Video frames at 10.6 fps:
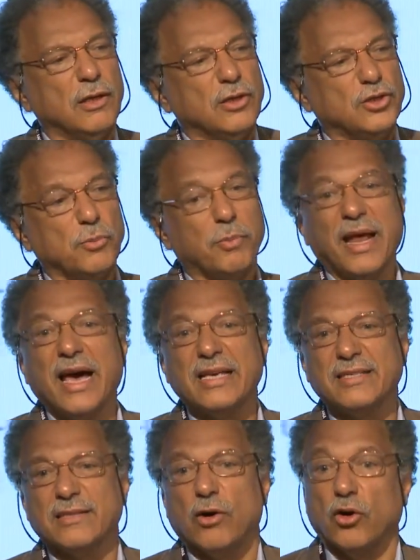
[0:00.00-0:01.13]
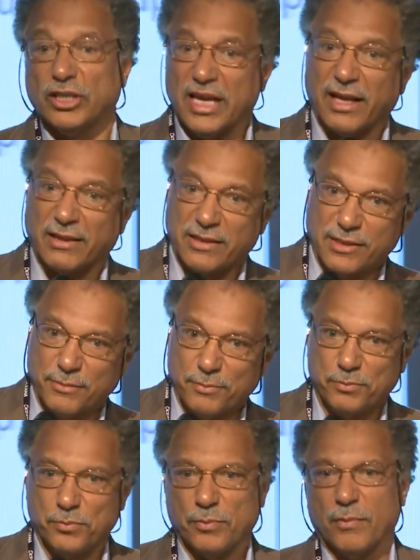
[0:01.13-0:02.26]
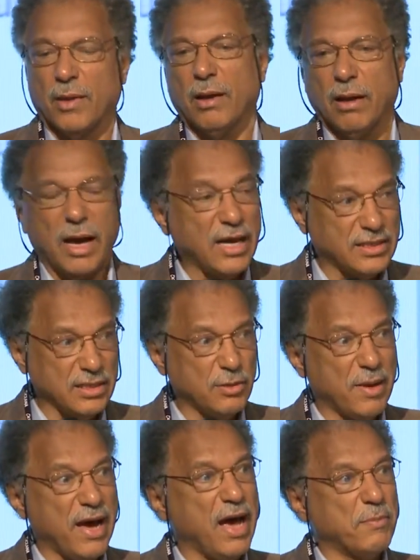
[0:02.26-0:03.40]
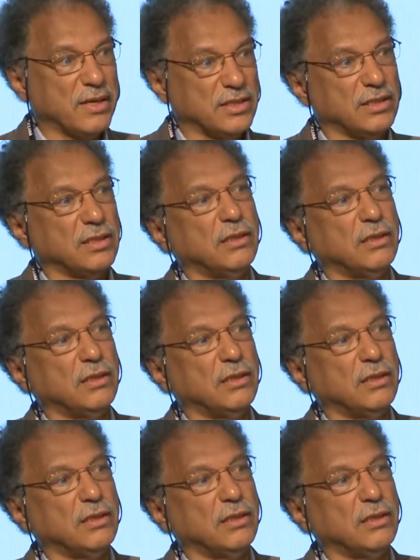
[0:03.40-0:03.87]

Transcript: supplies hotels, as in the Bahamas.